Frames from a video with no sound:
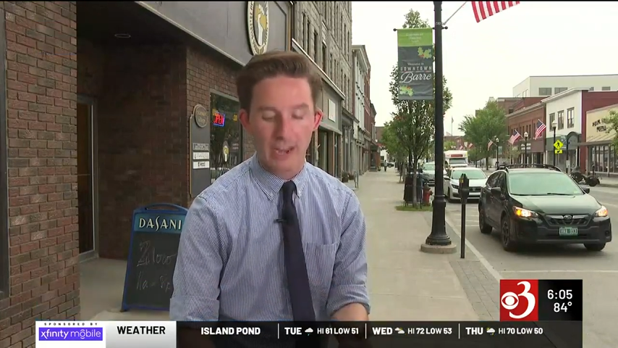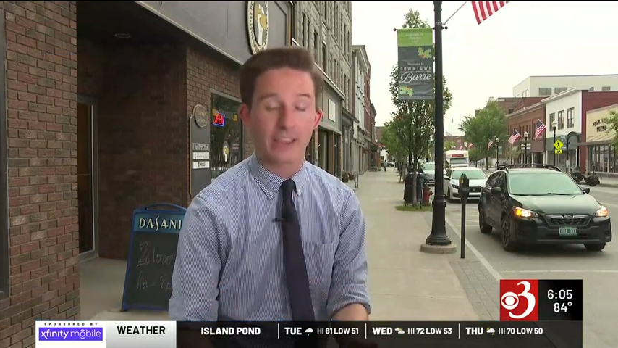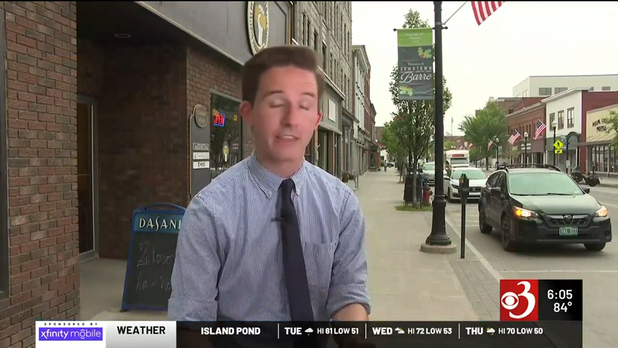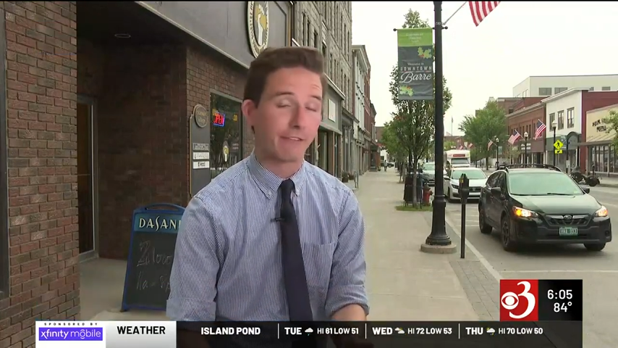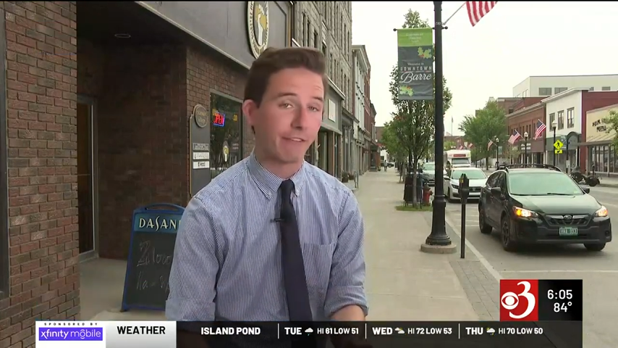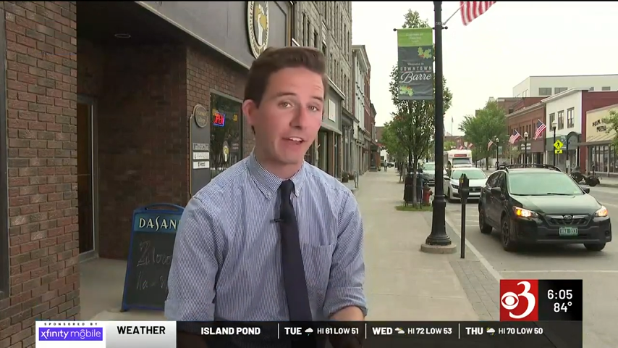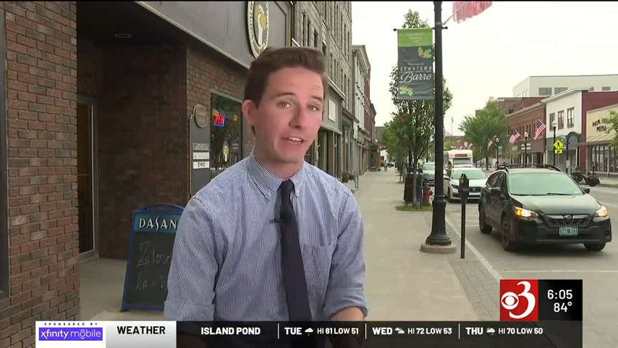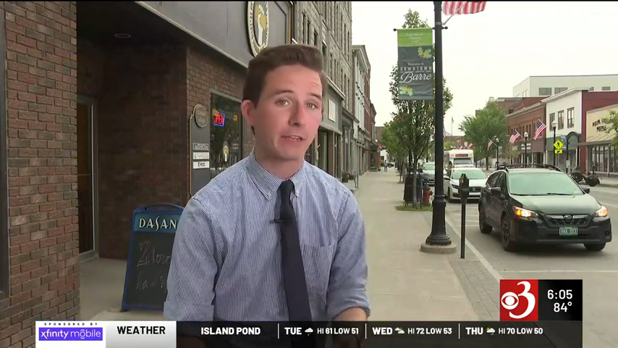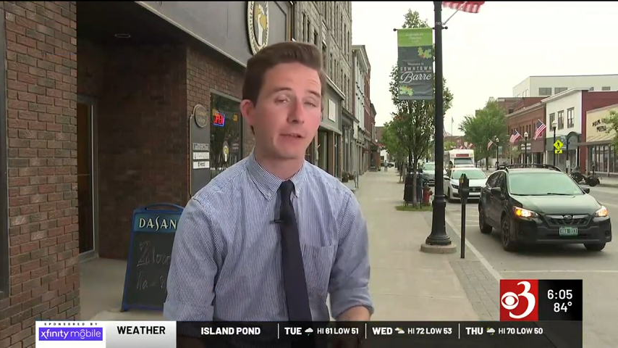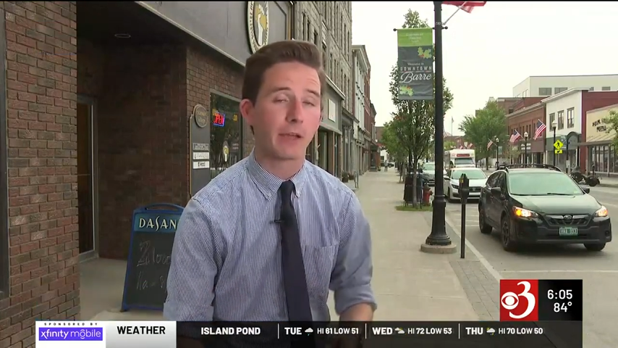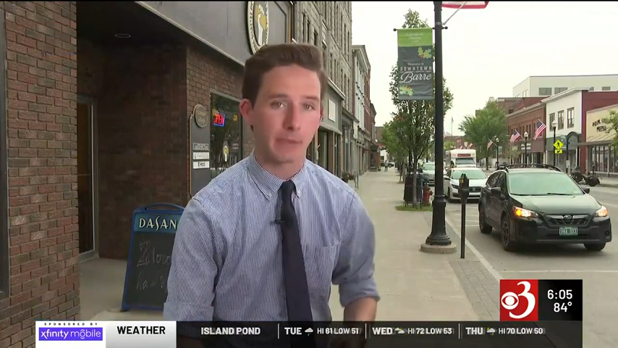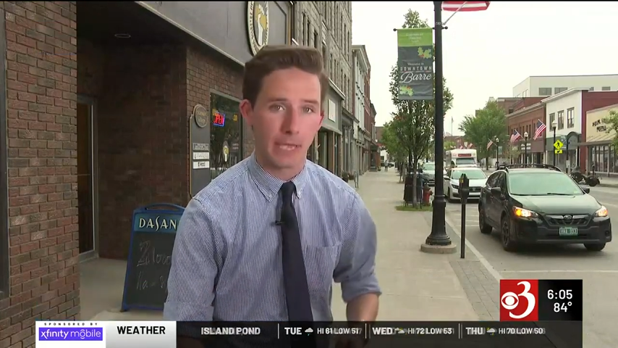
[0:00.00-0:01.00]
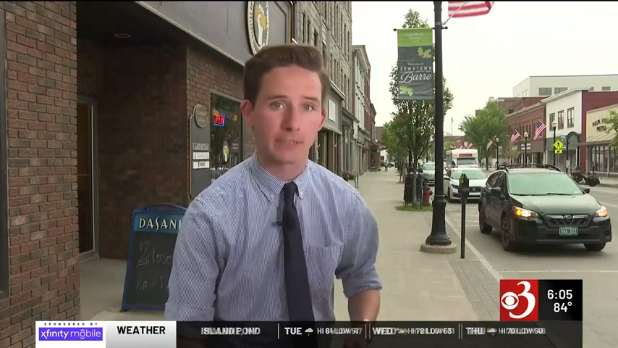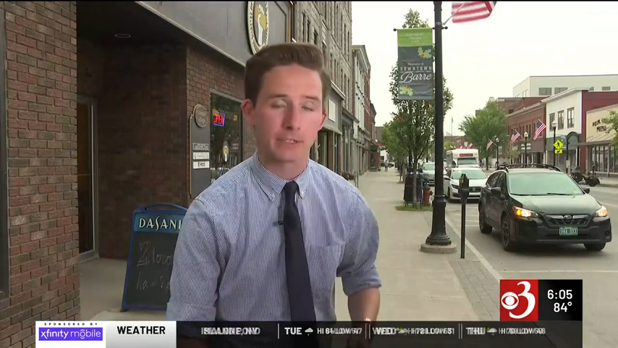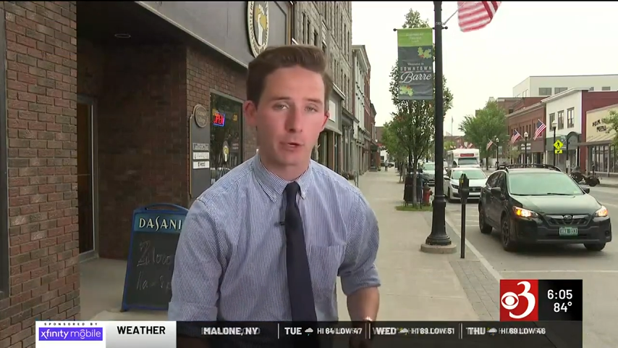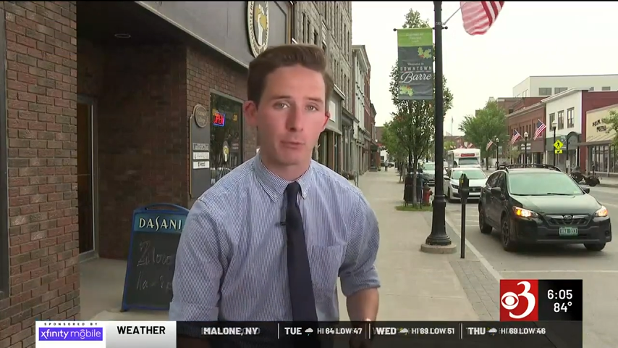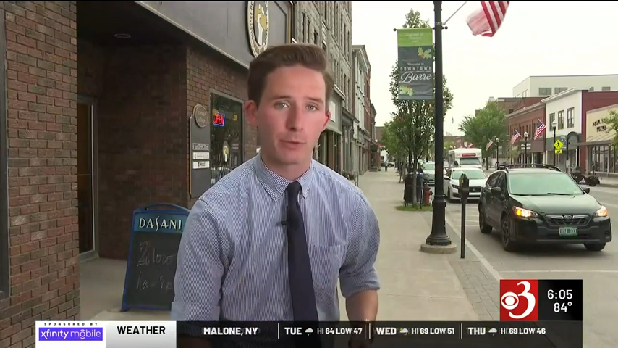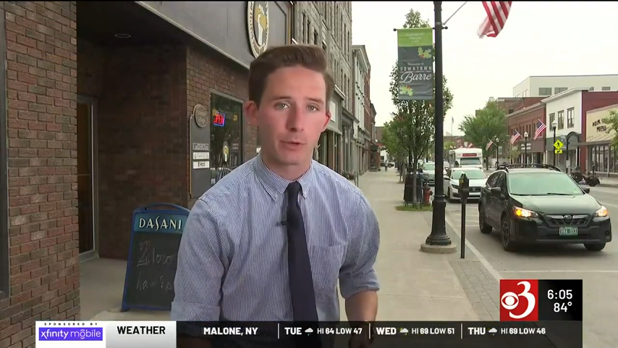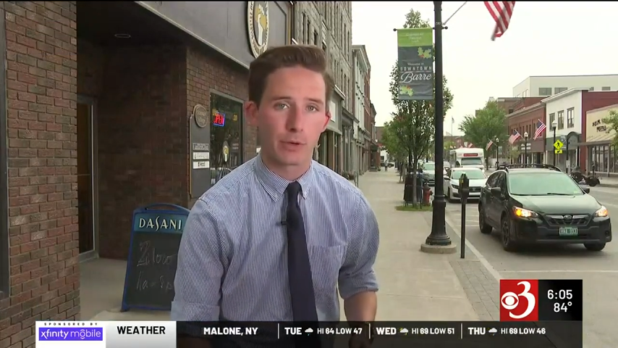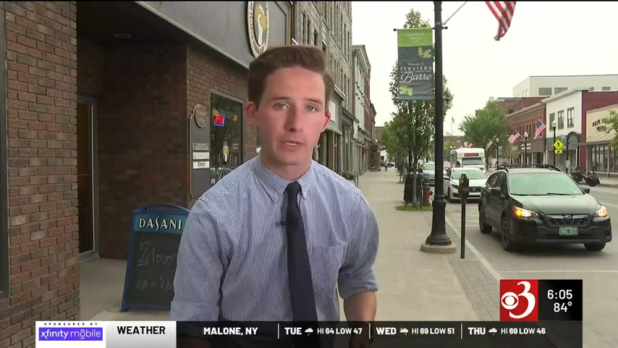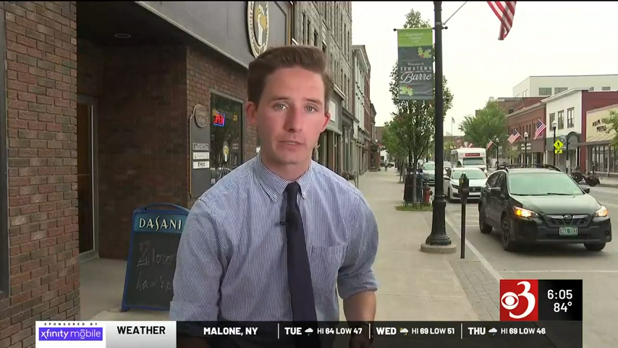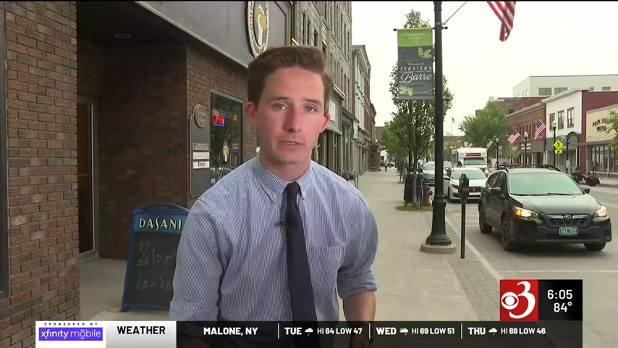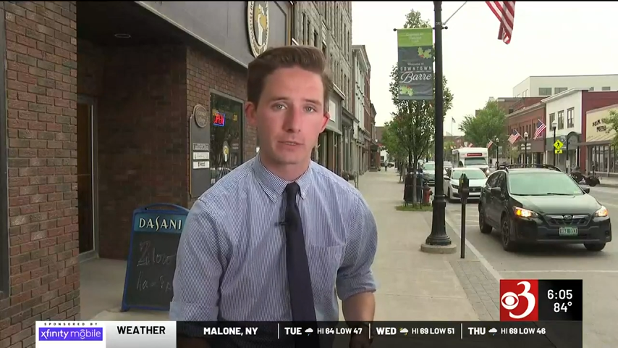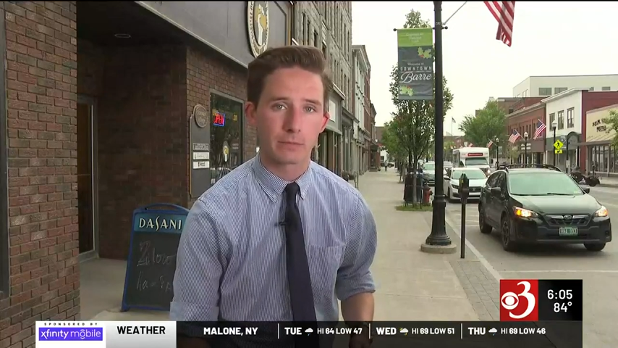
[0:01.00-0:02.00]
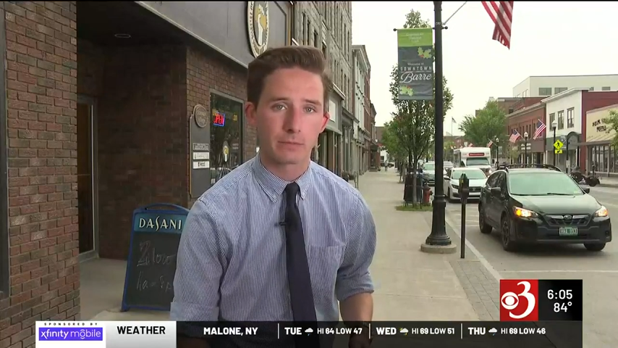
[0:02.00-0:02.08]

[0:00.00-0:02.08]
in the fight against opioids.